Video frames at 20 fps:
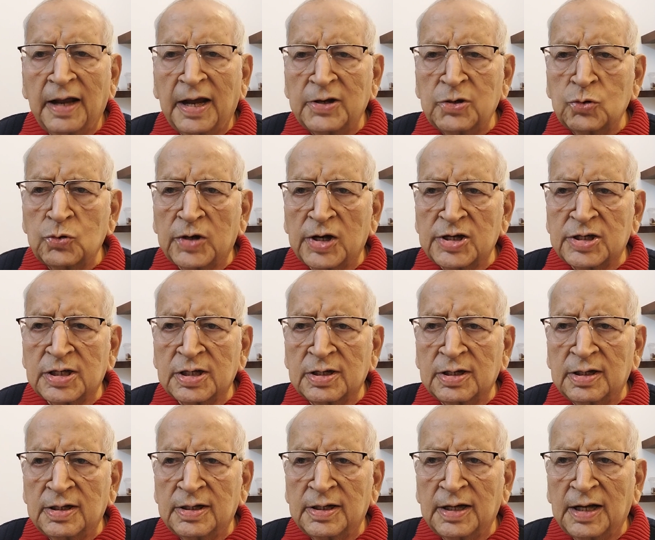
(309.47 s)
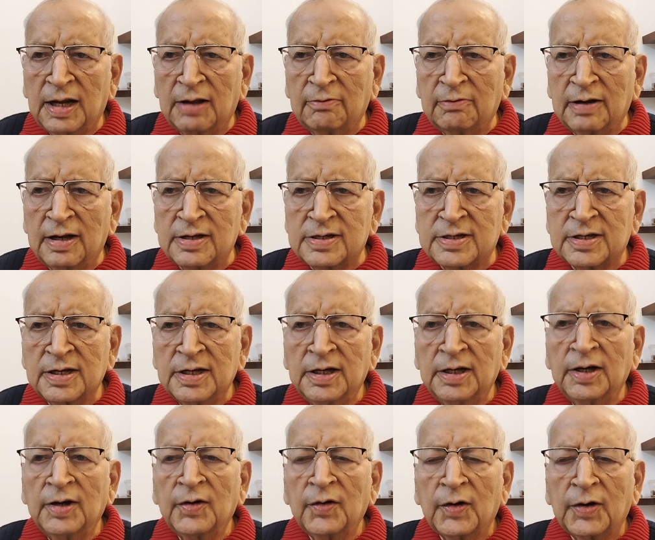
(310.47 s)
education level is
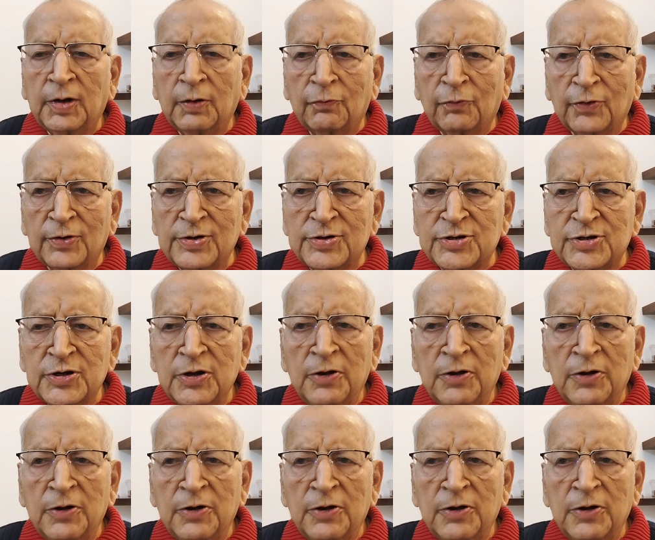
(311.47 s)
different.